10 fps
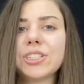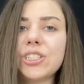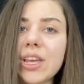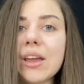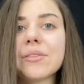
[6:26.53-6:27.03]

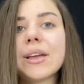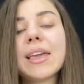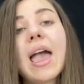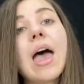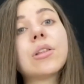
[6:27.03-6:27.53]

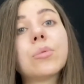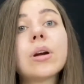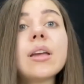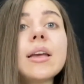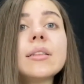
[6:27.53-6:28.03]
sharing, and
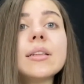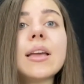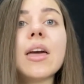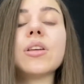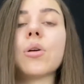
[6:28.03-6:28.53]
working
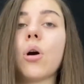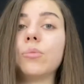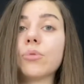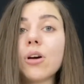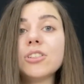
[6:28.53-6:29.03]
together
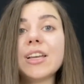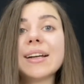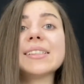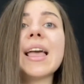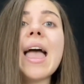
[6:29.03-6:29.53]
on
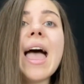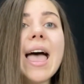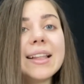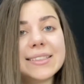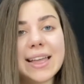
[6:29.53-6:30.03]
projects
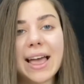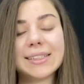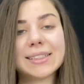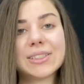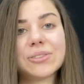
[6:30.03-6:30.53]
and
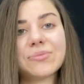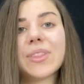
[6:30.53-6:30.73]
tasks.